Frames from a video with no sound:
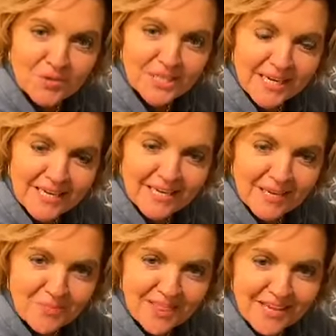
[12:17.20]
Day. And
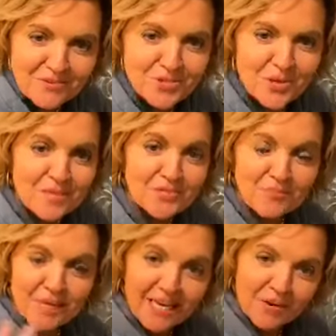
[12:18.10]
again, we thank you so much for
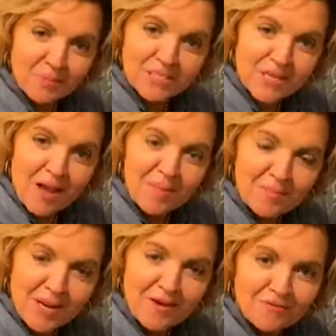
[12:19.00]
being here. Please comment
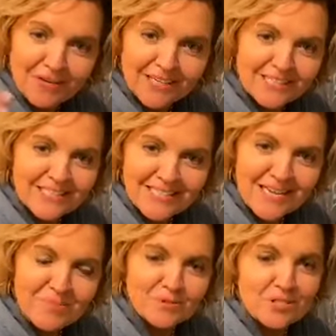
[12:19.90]
below if you'd like to get a
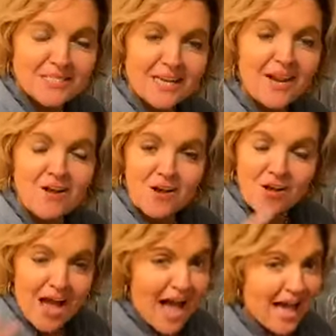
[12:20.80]
sample. Just say,
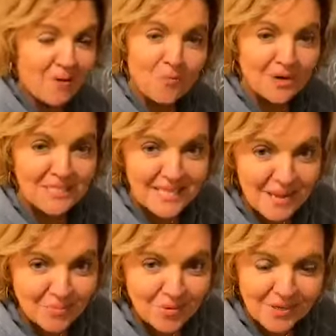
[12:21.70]
I want a
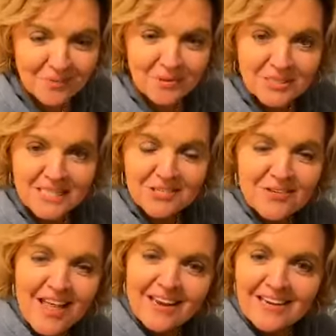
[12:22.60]
sample, and we'll send you
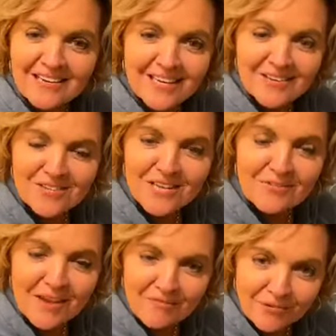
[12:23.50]
that link to get yourself
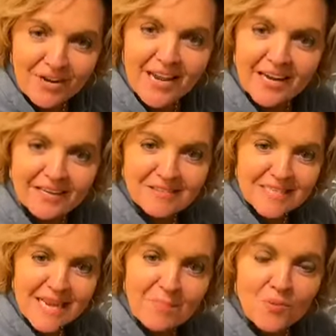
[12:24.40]
a free 8-ounce
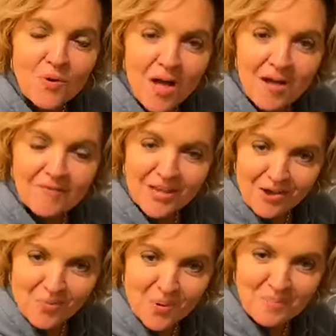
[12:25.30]
sample of the
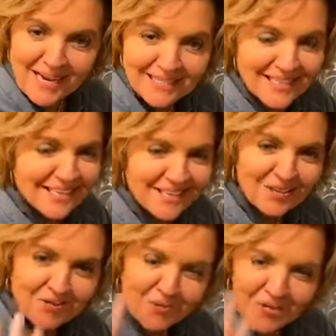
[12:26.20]
All-in-One Paint.
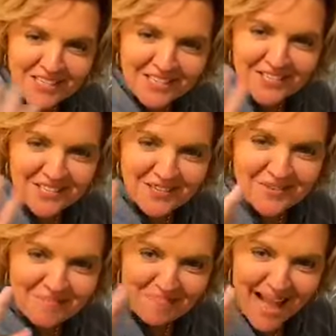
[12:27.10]
Look forward to seeing you soon.
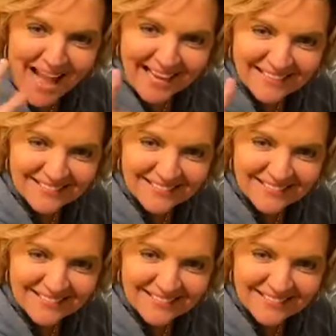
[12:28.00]
Bye.